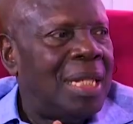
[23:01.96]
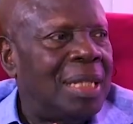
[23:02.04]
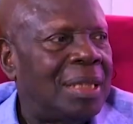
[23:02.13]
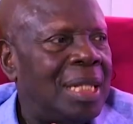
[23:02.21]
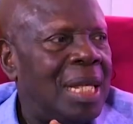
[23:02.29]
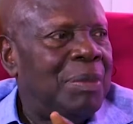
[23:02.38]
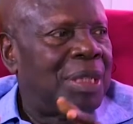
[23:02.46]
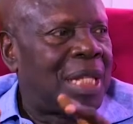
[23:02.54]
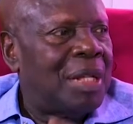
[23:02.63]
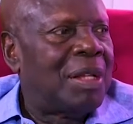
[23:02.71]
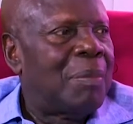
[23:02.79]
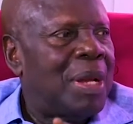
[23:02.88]
the same
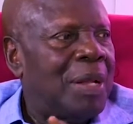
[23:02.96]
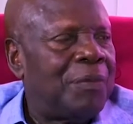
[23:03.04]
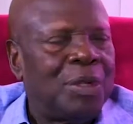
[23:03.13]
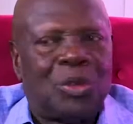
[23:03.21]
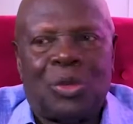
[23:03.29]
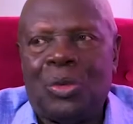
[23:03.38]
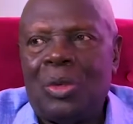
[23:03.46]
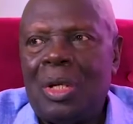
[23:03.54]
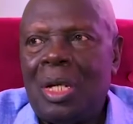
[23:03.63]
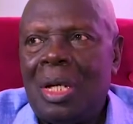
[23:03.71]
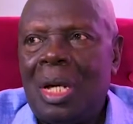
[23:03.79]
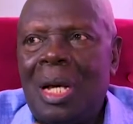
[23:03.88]
incentive benefits to
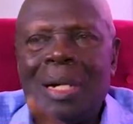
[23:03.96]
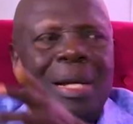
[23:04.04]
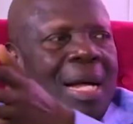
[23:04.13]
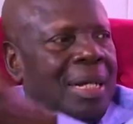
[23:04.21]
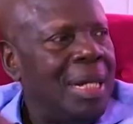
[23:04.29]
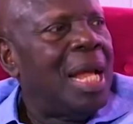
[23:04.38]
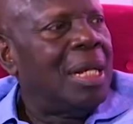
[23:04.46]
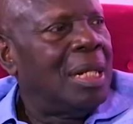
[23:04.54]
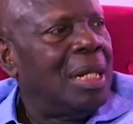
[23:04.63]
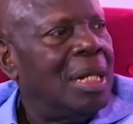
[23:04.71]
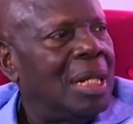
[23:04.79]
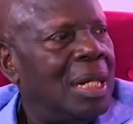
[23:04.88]
a
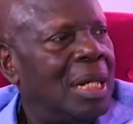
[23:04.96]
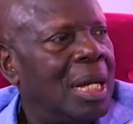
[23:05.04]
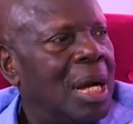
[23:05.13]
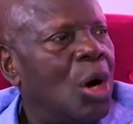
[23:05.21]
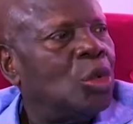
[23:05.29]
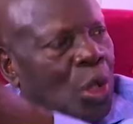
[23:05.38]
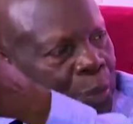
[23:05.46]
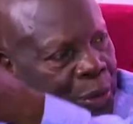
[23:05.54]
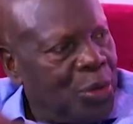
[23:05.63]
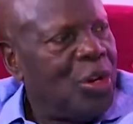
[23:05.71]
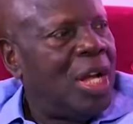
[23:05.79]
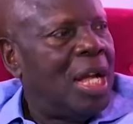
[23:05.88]
Ghanaian
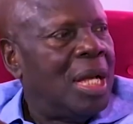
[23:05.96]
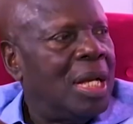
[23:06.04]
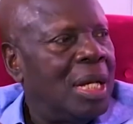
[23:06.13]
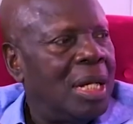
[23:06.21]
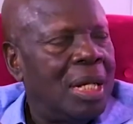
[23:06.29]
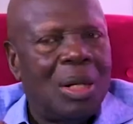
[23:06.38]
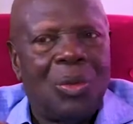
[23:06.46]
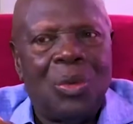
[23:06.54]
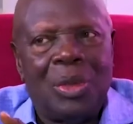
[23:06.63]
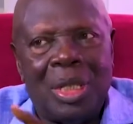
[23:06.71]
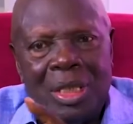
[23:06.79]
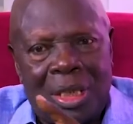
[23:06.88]
entrepreneur
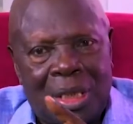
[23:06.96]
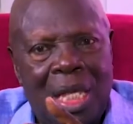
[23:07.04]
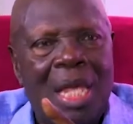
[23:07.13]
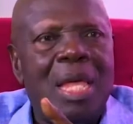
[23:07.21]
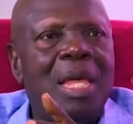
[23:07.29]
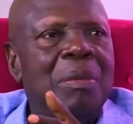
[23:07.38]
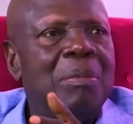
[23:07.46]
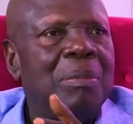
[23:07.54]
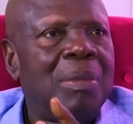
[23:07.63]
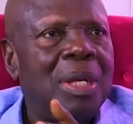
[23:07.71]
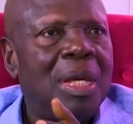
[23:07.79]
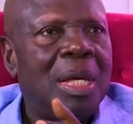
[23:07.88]
with the same
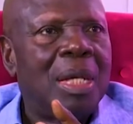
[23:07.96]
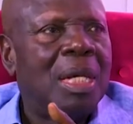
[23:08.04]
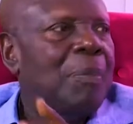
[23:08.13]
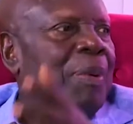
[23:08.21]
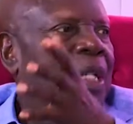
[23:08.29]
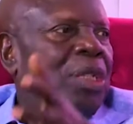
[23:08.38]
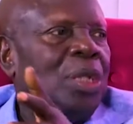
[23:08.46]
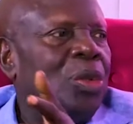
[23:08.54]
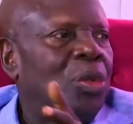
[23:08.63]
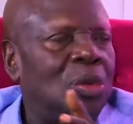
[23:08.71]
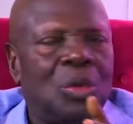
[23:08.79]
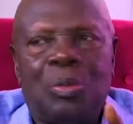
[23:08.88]
capacity
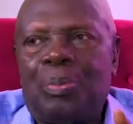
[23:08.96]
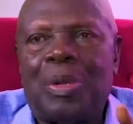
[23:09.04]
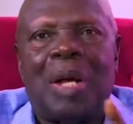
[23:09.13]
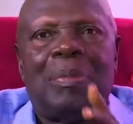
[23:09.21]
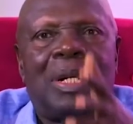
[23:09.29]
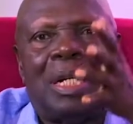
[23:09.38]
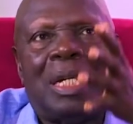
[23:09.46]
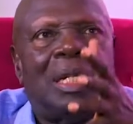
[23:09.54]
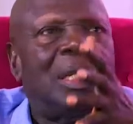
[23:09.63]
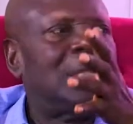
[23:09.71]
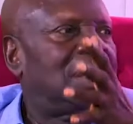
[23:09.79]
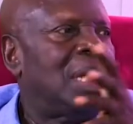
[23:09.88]
to probably create
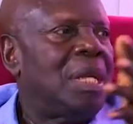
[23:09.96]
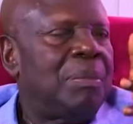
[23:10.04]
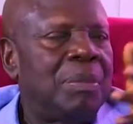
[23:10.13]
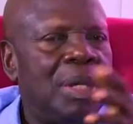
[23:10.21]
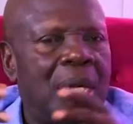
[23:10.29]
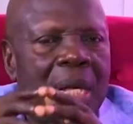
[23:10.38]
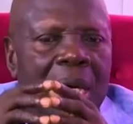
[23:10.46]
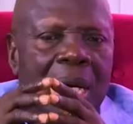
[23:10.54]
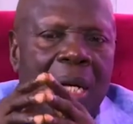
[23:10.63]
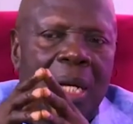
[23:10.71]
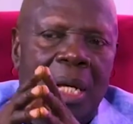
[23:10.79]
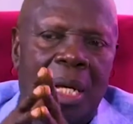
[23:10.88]
the same uh,
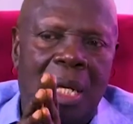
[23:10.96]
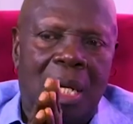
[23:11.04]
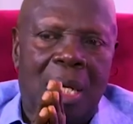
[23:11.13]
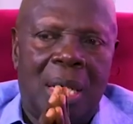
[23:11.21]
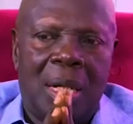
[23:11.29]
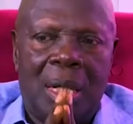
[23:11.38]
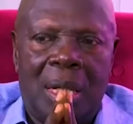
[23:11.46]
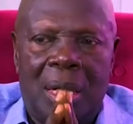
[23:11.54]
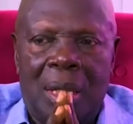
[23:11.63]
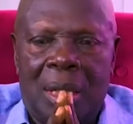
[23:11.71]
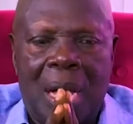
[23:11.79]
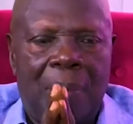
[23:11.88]
uh,
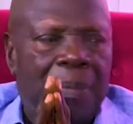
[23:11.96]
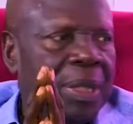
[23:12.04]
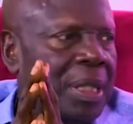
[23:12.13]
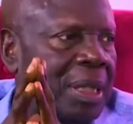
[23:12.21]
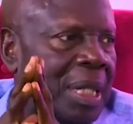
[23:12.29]
uh, company in